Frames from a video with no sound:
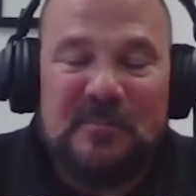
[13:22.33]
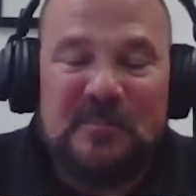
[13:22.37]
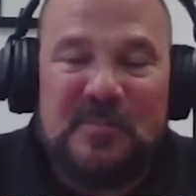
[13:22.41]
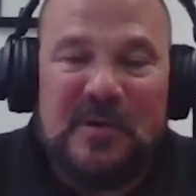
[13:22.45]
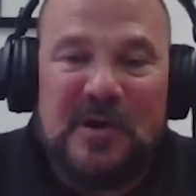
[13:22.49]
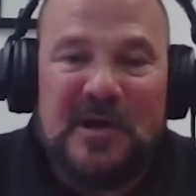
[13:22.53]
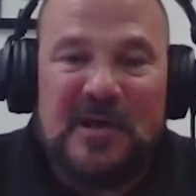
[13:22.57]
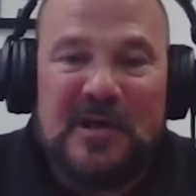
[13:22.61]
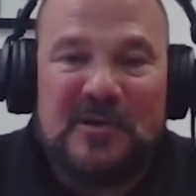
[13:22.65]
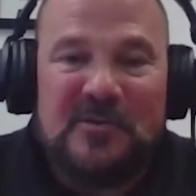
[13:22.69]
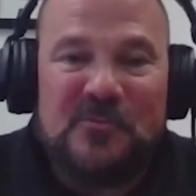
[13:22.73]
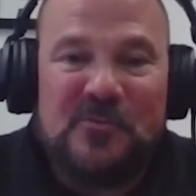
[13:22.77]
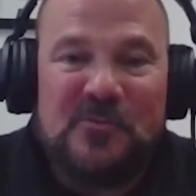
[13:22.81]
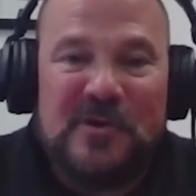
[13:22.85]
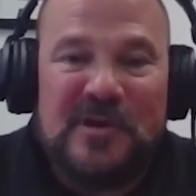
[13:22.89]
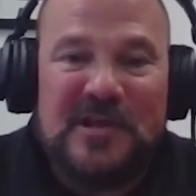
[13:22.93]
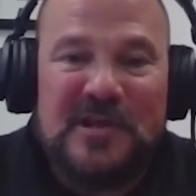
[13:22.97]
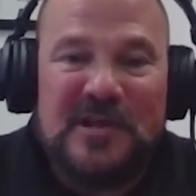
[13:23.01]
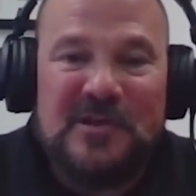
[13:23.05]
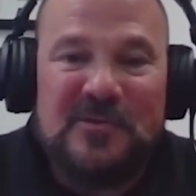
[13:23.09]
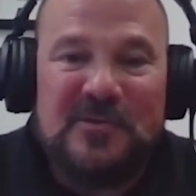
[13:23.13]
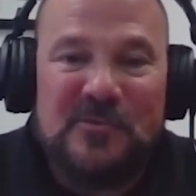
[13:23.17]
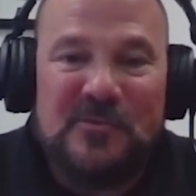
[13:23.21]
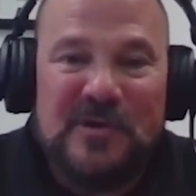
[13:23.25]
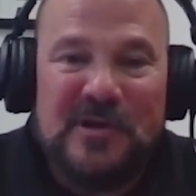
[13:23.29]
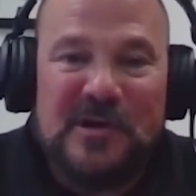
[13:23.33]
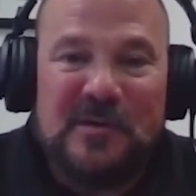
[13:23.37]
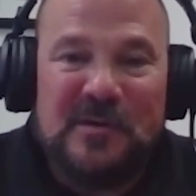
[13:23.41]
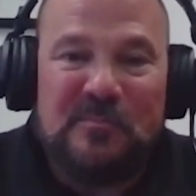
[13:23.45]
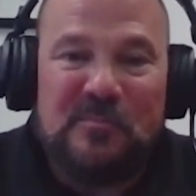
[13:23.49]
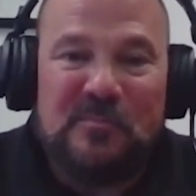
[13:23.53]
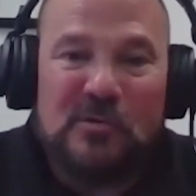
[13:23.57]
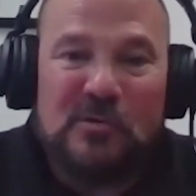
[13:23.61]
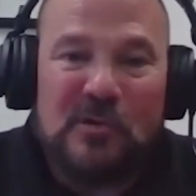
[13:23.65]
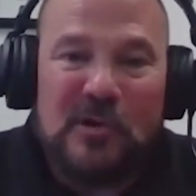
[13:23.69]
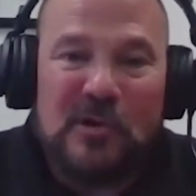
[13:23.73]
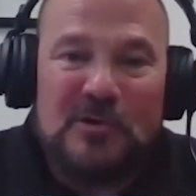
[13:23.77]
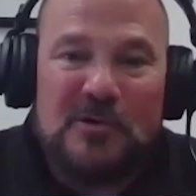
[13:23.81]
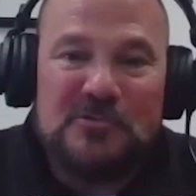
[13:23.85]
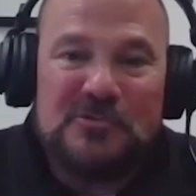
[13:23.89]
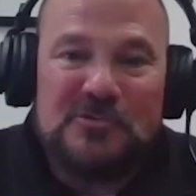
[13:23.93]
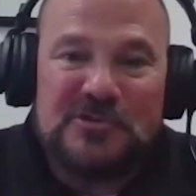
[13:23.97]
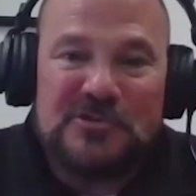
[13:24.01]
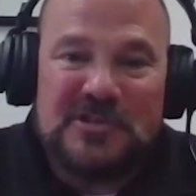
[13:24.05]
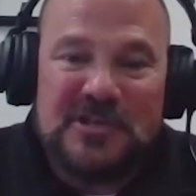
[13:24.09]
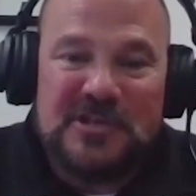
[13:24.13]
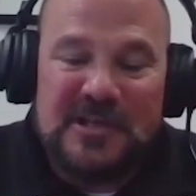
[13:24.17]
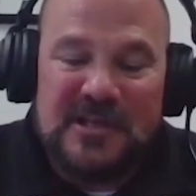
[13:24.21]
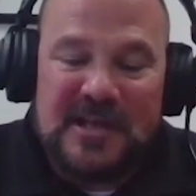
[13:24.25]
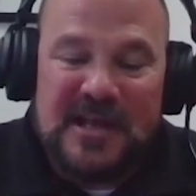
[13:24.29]
but we, we
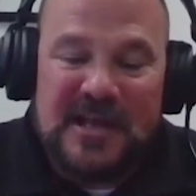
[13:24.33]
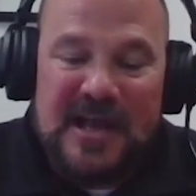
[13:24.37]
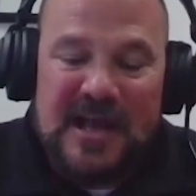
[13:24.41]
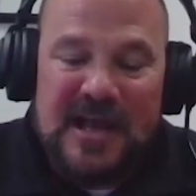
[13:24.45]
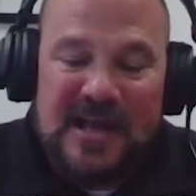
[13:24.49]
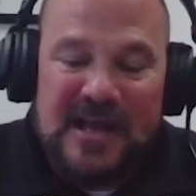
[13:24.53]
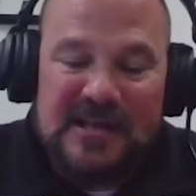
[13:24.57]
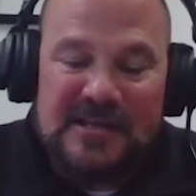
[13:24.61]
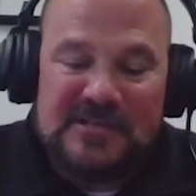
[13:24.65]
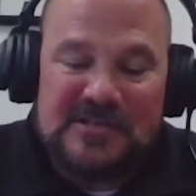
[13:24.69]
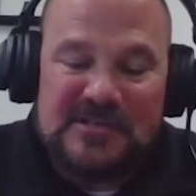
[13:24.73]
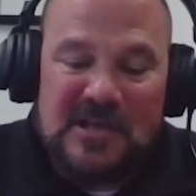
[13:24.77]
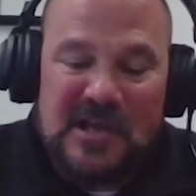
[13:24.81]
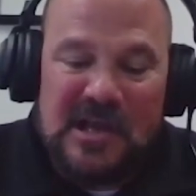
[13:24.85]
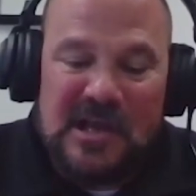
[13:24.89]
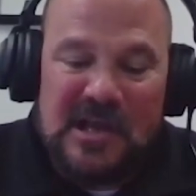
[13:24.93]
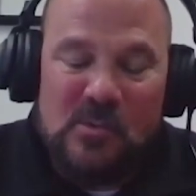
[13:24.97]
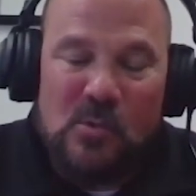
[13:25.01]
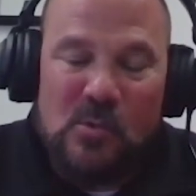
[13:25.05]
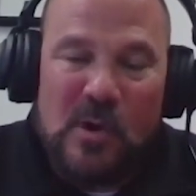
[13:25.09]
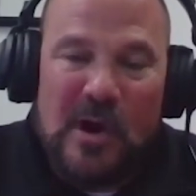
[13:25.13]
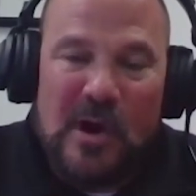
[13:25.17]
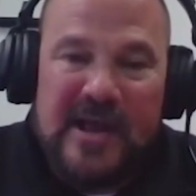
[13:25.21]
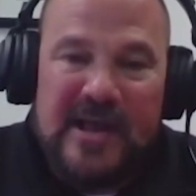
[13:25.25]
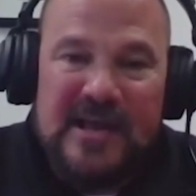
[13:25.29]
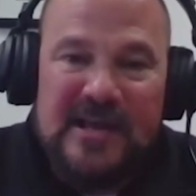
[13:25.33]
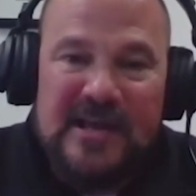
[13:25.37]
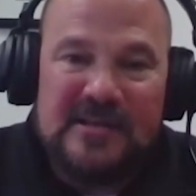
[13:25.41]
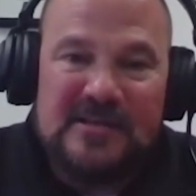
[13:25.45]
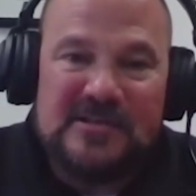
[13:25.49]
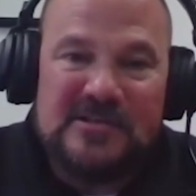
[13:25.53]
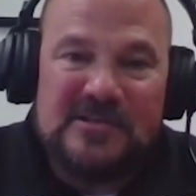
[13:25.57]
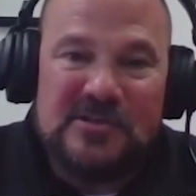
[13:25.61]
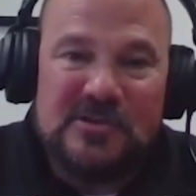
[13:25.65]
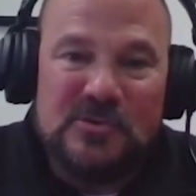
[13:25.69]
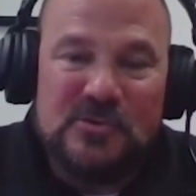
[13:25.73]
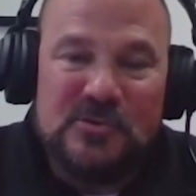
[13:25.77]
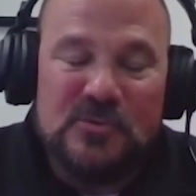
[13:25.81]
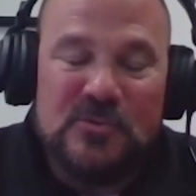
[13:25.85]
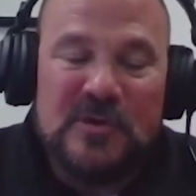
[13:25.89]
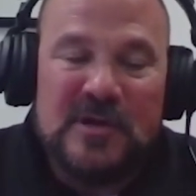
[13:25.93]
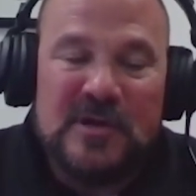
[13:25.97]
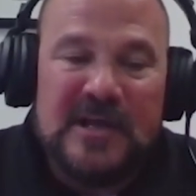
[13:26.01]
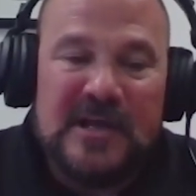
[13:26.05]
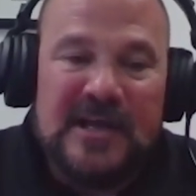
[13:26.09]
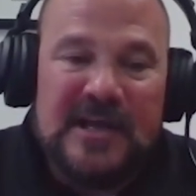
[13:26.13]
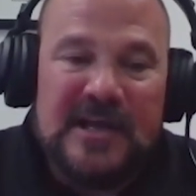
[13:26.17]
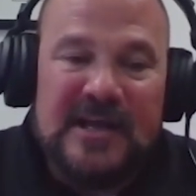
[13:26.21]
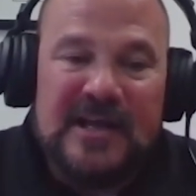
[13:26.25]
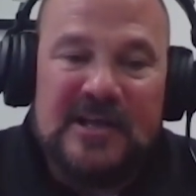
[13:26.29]
approached it as a way to
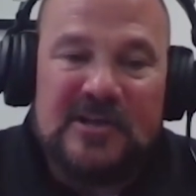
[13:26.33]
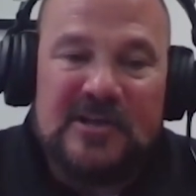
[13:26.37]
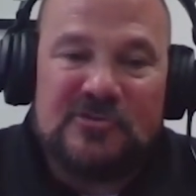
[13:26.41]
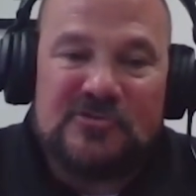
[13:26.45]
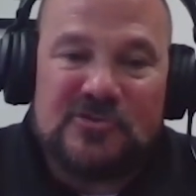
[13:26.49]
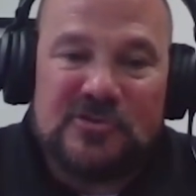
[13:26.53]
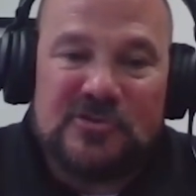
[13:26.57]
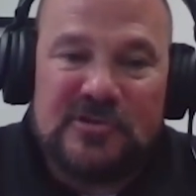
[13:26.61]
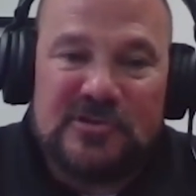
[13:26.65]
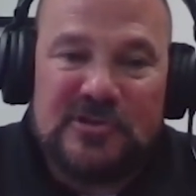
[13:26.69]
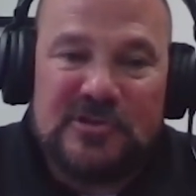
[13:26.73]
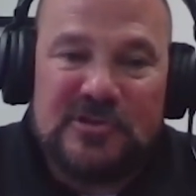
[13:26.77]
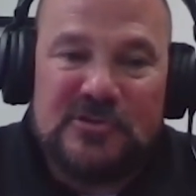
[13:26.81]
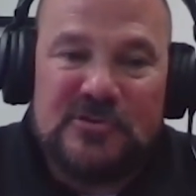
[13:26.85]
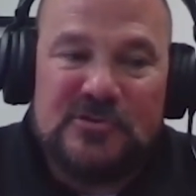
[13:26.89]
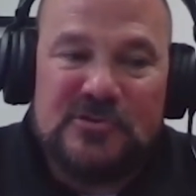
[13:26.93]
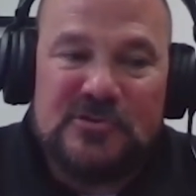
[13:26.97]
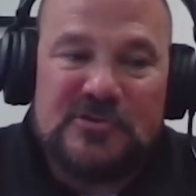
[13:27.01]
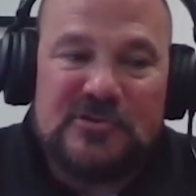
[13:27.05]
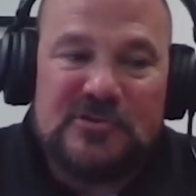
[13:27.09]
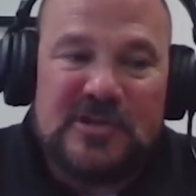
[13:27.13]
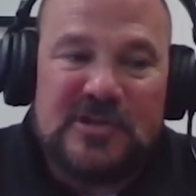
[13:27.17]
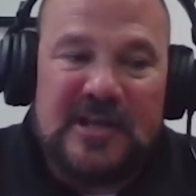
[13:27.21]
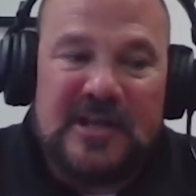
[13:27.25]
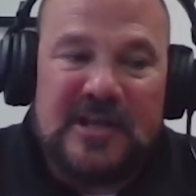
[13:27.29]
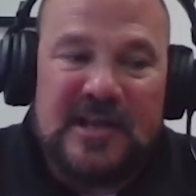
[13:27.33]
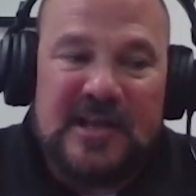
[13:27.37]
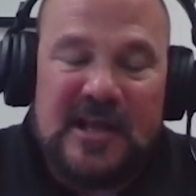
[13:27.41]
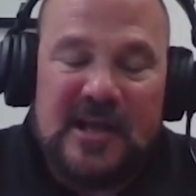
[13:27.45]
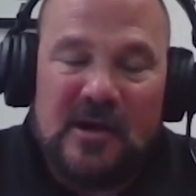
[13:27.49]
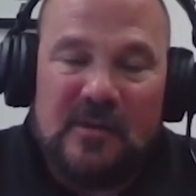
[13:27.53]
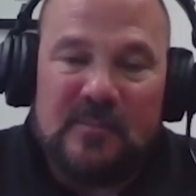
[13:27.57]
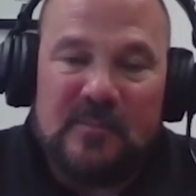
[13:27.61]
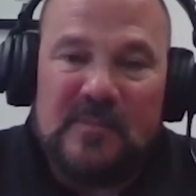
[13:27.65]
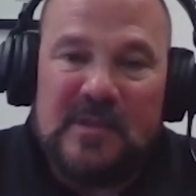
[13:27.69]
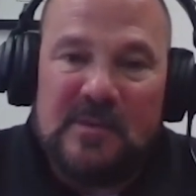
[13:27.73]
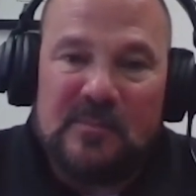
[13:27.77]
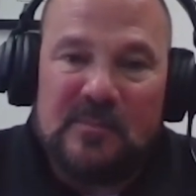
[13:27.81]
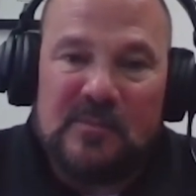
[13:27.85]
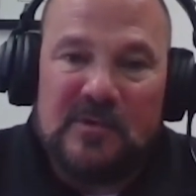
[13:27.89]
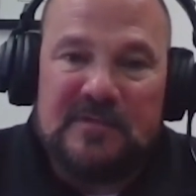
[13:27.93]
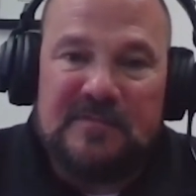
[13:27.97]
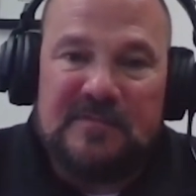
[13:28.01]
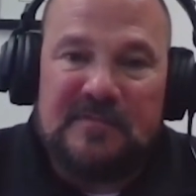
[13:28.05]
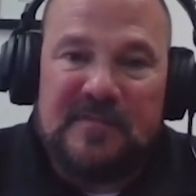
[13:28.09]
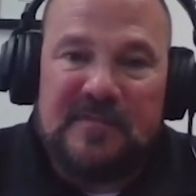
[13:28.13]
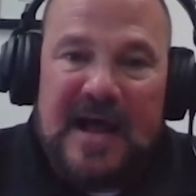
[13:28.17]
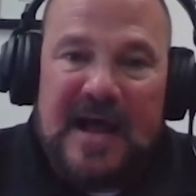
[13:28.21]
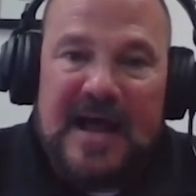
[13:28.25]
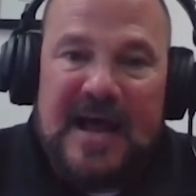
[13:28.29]
introduce and help them
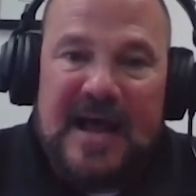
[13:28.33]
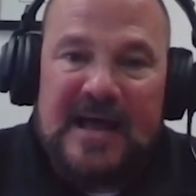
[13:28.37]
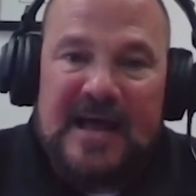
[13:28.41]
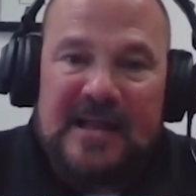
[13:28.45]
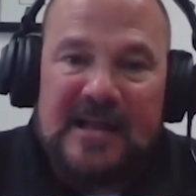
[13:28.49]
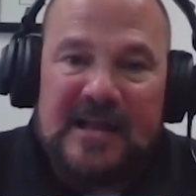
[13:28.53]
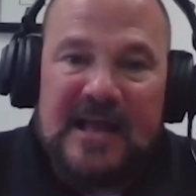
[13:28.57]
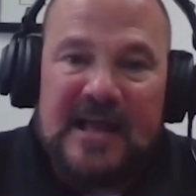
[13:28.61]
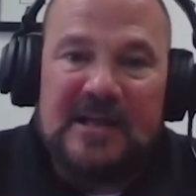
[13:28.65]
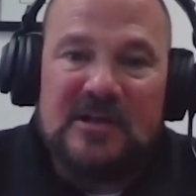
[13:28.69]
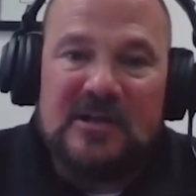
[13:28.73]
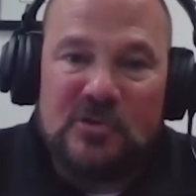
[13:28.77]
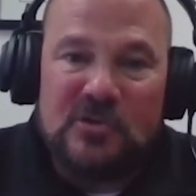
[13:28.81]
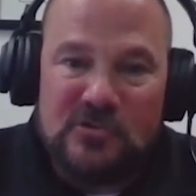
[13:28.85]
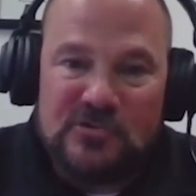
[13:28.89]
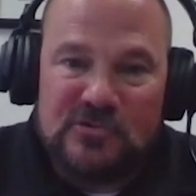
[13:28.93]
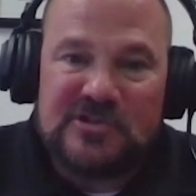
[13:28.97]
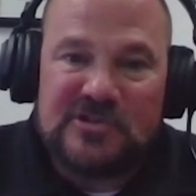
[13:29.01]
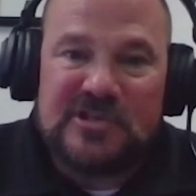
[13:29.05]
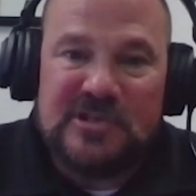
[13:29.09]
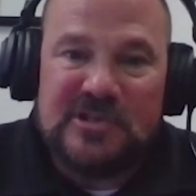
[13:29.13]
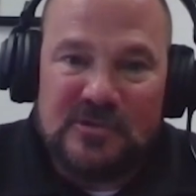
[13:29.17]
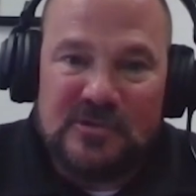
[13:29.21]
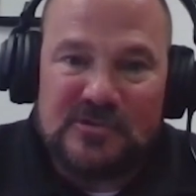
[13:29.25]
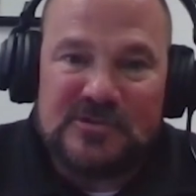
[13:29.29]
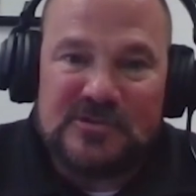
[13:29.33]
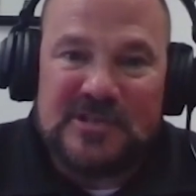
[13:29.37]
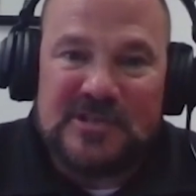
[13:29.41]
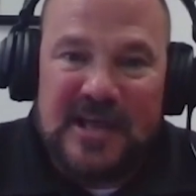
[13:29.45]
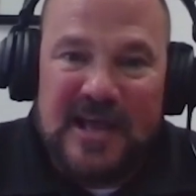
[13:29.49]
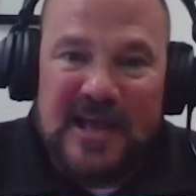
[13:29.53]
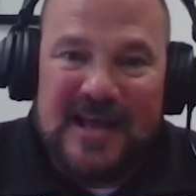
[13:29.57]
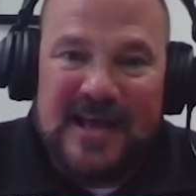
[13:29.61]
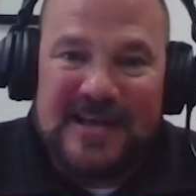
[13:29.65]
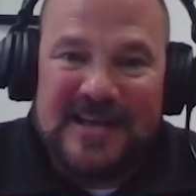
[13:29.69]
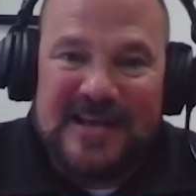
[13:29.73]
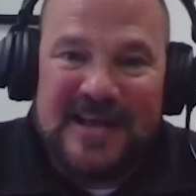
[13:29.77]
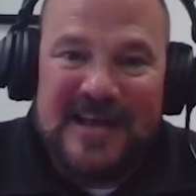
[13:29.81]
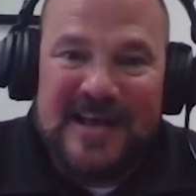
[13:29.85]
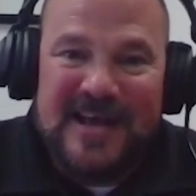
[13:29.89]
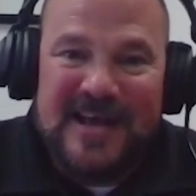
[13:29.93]
refine a new skill set.